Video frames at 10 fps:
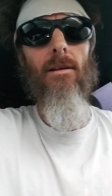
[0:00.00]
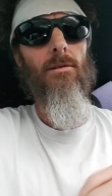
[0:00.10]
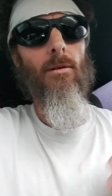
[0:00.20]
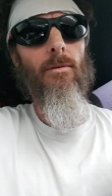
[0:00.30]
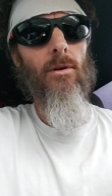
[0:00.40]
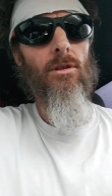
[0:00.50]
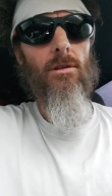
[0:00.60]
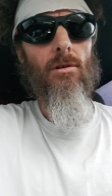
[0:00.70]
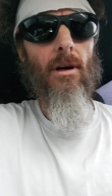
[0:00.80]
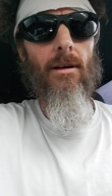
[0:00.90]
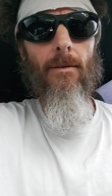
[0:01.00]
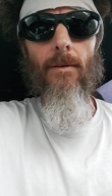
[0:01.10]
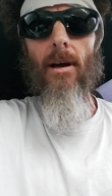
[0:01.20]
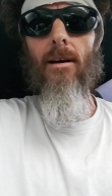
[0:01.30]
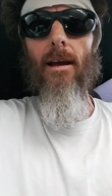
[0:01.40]
So if you're just trying to
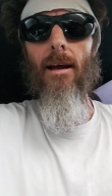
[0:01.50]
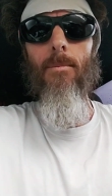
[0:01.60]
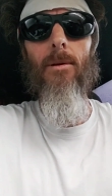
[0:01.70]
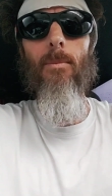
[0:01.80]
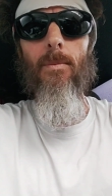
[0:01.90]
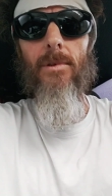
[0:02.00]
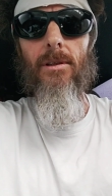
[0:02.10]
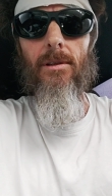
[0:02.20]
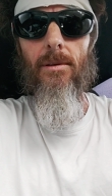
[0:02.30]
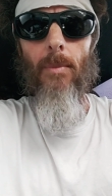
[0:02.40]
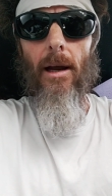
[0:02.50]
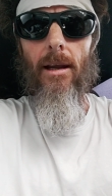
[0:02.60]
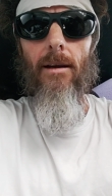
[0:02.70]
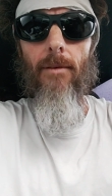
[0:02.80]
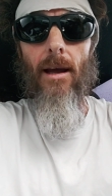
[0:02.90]
find a happy
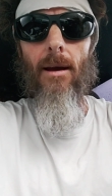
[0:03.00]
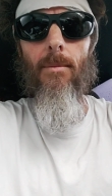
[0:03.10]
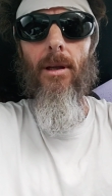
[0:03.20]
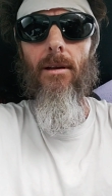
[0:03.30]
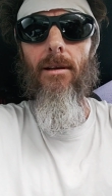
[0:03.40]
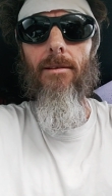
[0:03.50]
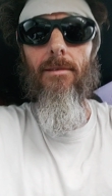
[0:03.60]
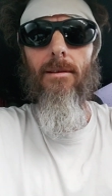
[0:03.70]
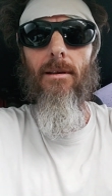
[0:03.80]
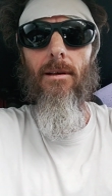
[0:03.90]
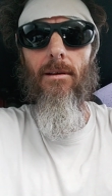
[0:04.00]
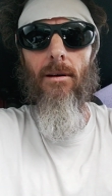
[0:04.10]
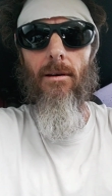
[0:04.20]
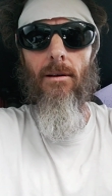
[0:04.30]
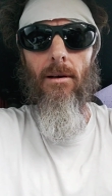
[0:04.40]
spike of happiness, or,
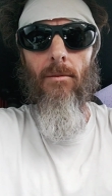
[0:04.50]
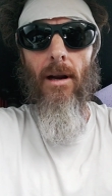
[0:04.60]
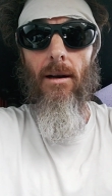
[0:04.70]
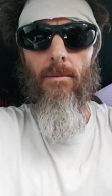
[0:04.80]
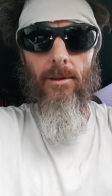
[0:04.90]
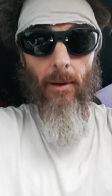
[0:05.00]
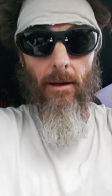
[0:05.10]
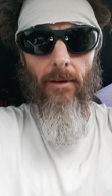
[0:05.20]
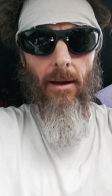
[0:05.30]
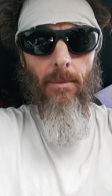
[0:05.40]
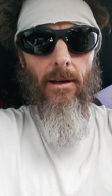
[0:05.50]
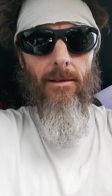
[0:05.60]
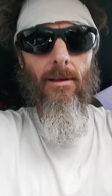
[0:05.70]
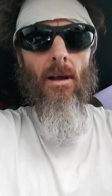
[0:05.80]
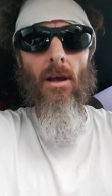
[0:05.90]
or a random spike of
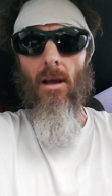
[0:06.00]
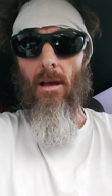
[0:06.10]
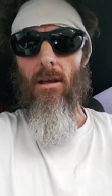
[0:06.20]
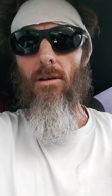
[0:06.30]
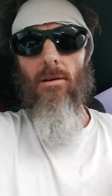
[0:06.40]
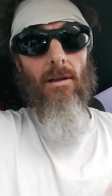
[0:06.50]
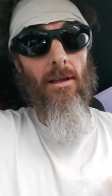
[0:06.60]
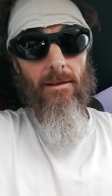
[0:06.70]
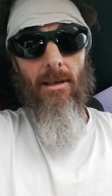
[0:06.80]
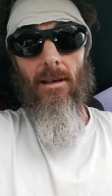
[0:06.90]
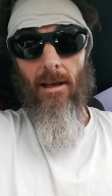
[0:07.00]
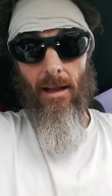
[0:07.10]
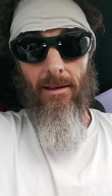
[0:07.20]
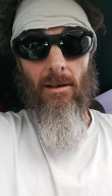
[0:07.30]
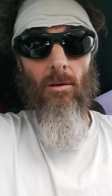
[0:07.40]
happiness, you listening to
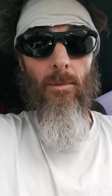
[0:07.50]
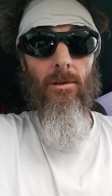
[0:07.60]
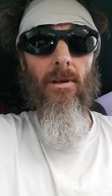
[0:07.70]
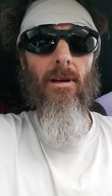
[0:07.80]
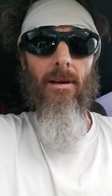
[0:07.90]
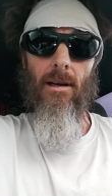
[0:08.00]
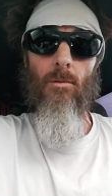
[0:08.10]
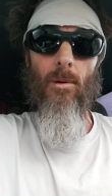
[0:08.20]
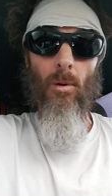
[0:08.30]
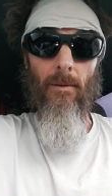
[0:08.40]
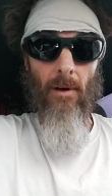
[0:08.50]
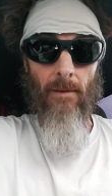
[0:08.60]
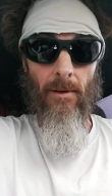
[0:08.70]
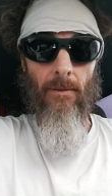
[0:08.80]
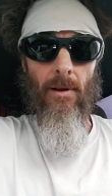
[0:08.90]
classical music on 91.5
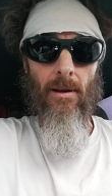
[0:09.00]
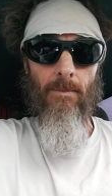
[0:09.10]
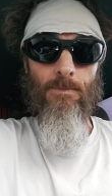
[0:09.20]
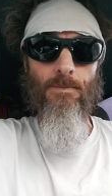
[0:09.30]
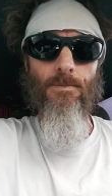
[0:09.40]
FM,